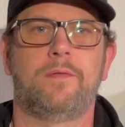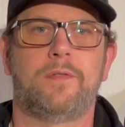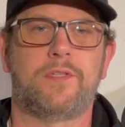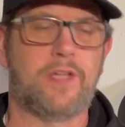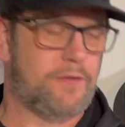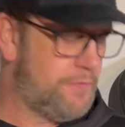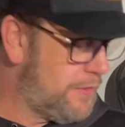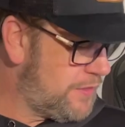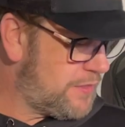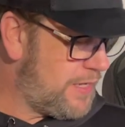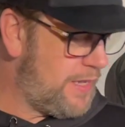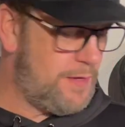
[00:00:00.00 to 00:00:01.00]
Stick for
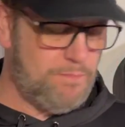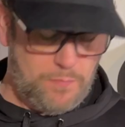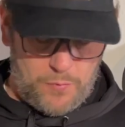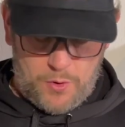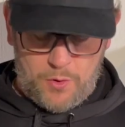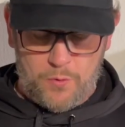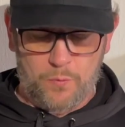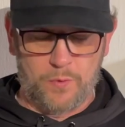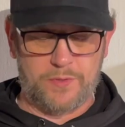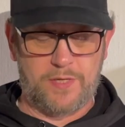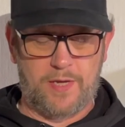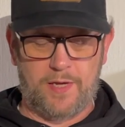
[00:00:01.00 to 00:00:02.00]
this game
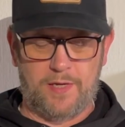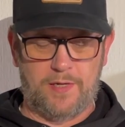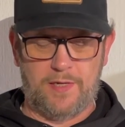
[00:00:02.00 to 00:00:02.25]
was a